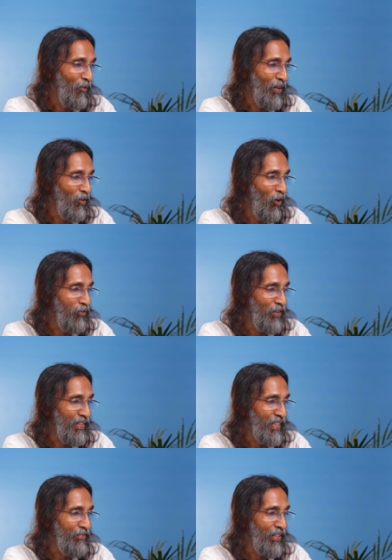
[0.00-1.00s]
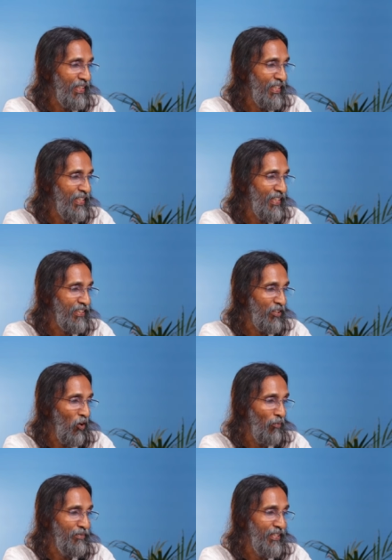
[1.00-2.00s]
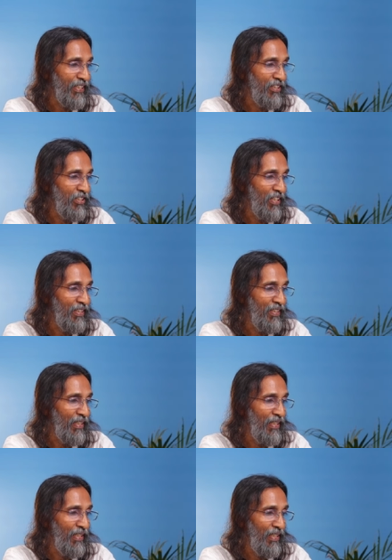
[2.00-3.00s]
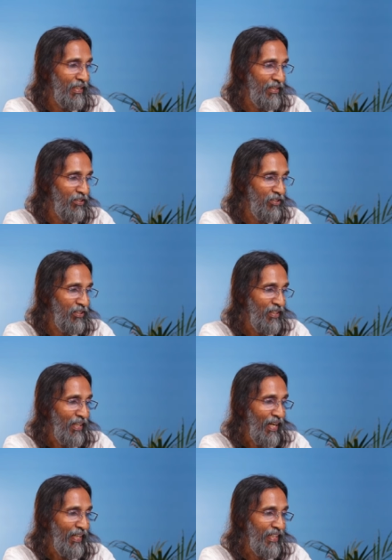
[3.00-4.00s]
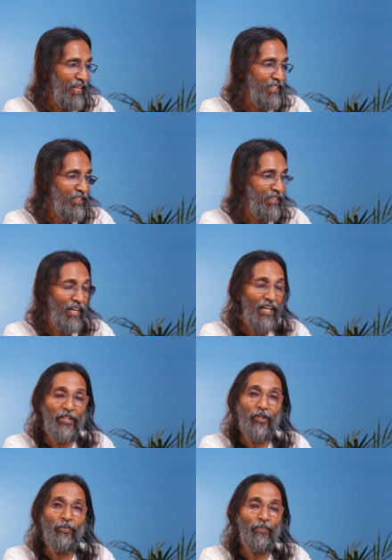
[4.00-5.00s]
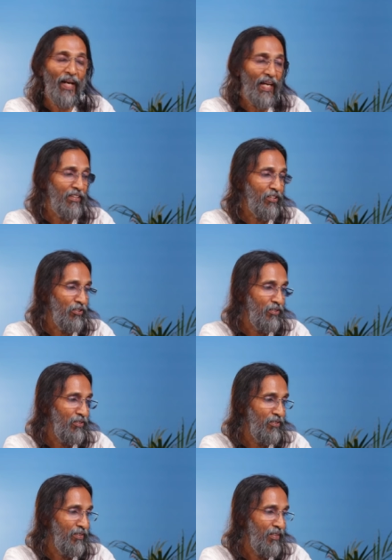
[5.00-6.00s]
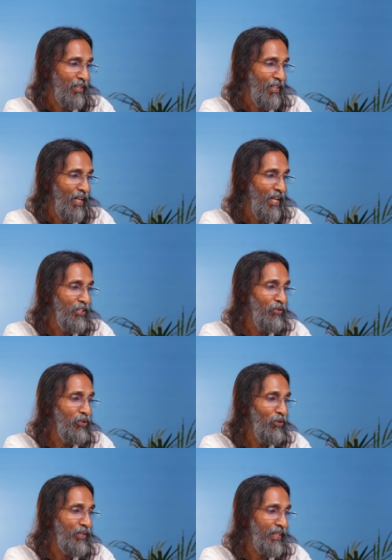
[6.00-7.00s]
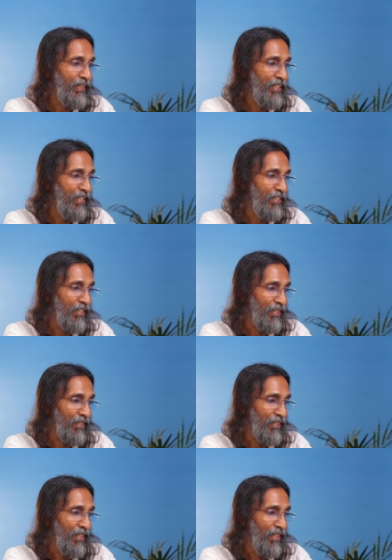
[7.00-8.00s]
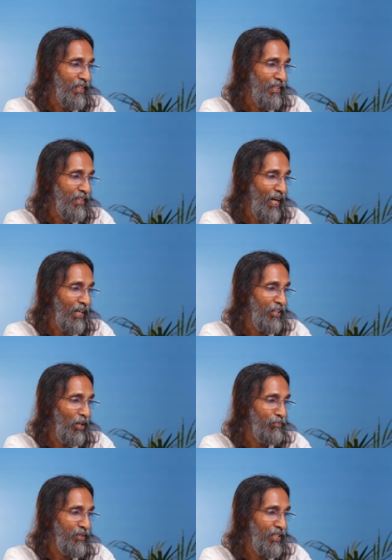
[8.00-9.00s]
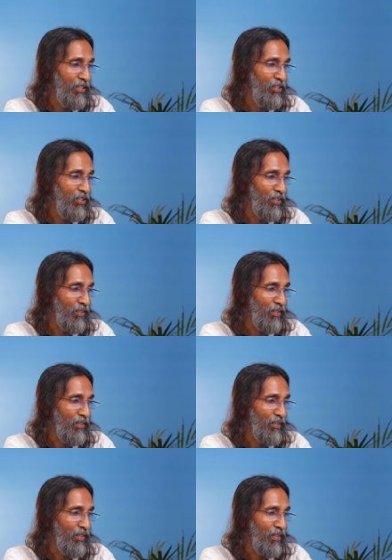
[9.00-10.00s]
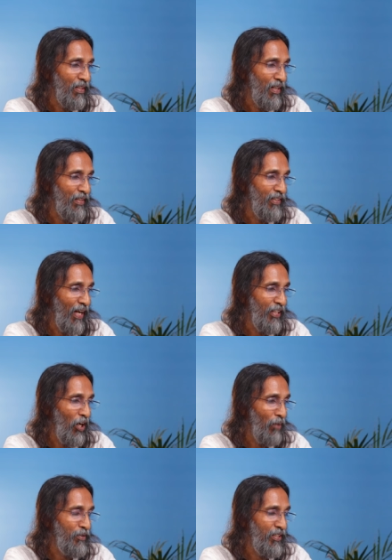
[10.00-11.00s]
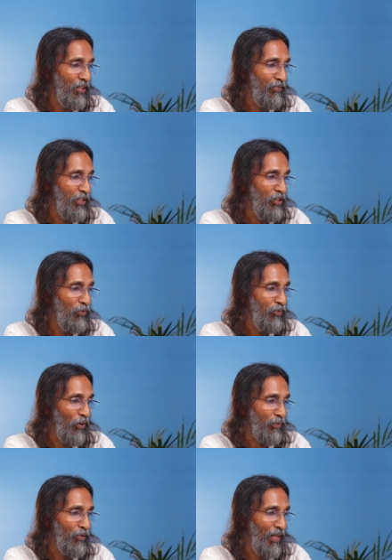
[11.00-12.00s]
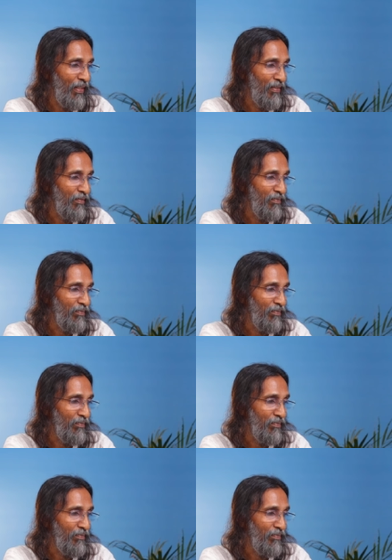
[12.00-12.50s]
One often even hears the objection urged against a new practice, a new yogic teaching, the adoption of a new formula.